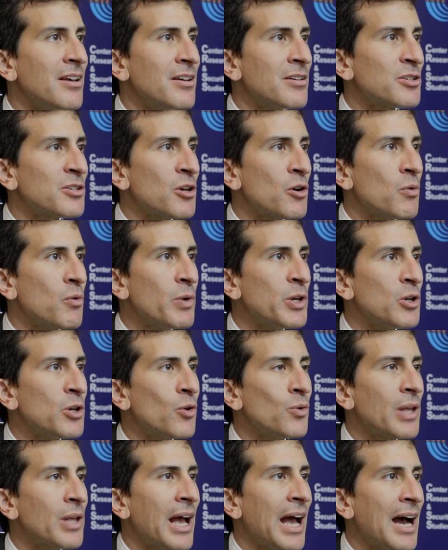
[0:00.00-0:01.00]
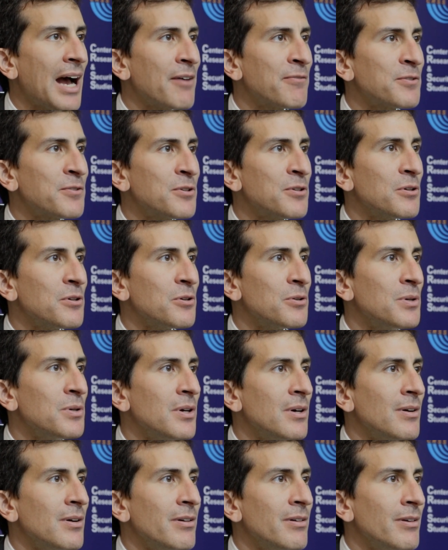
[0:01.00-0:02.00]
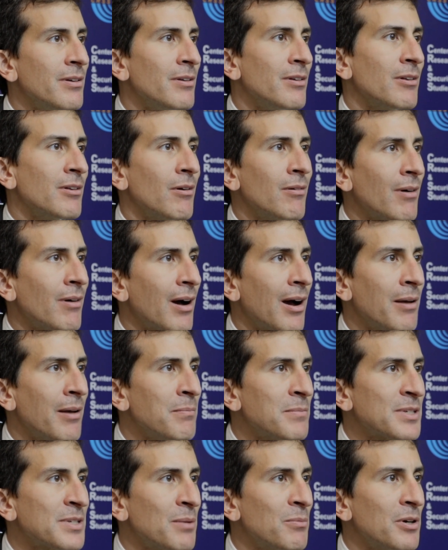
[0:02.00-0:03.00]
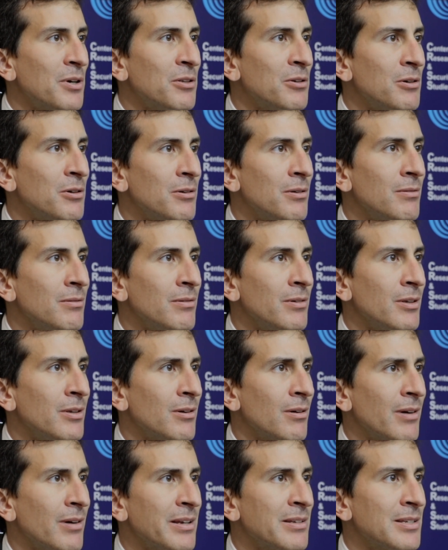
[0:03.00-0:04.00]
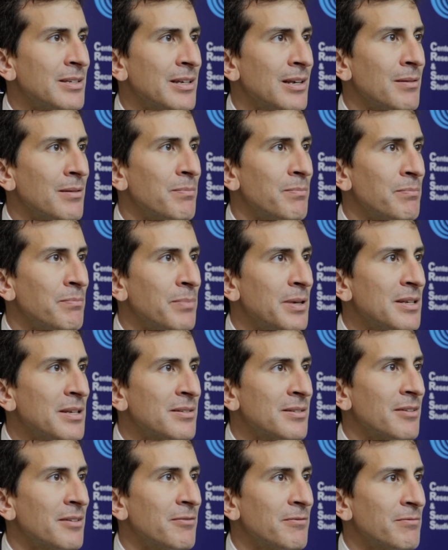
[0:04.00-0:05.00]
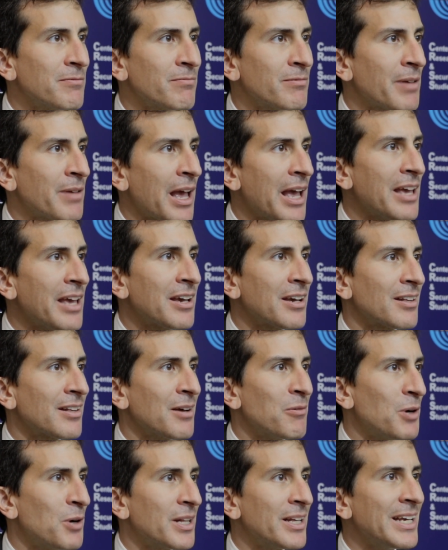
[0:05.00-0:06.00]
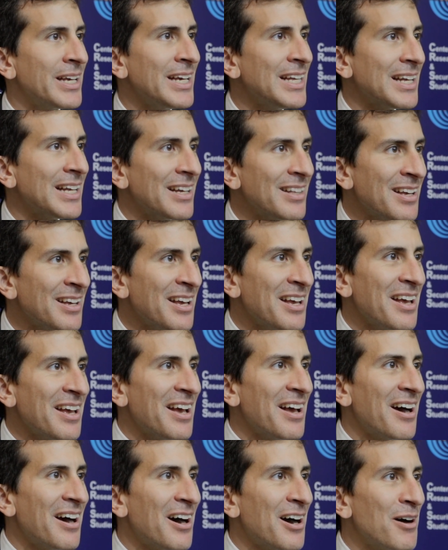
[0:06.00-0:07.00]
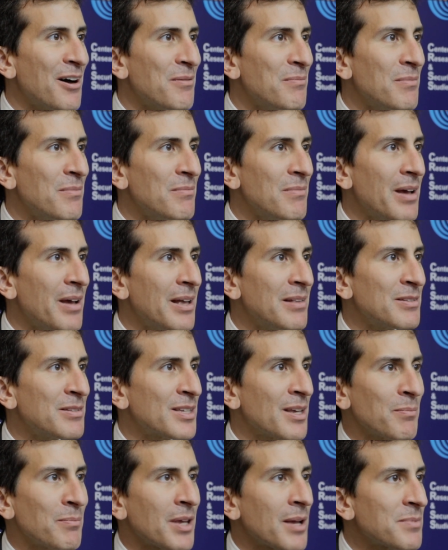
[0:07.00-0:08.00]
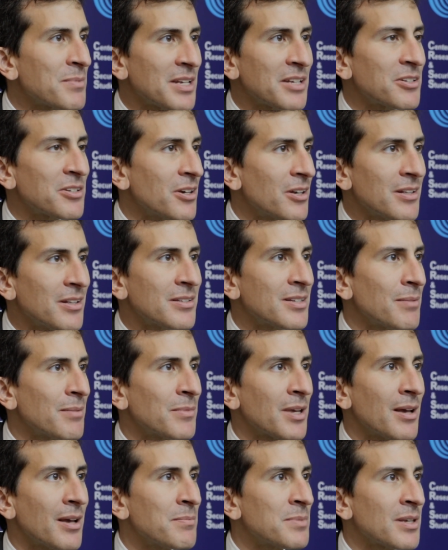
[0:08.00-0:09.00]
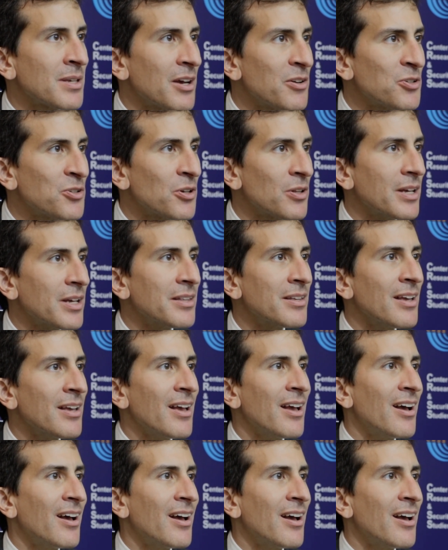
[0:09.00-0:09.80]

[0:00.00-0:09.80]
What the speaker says: So we don't have to, I'm someone who, I see a piece of cake and I want to eat it. And sometimes that's good and sometimes I shouldn't.